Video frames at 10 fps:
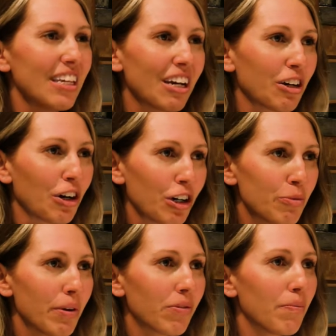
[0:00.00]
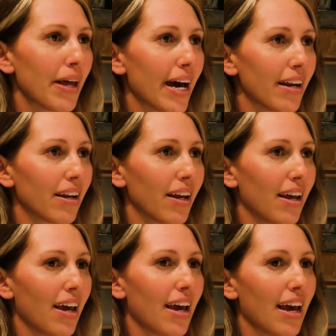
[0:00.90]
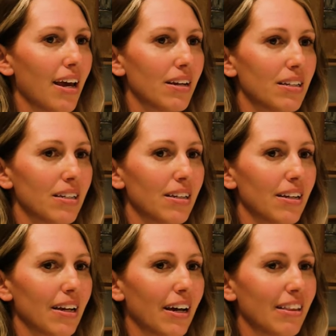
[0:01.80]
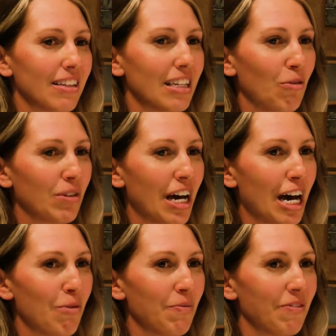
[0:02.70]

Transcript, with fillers: the encouragement from that. And at the same time,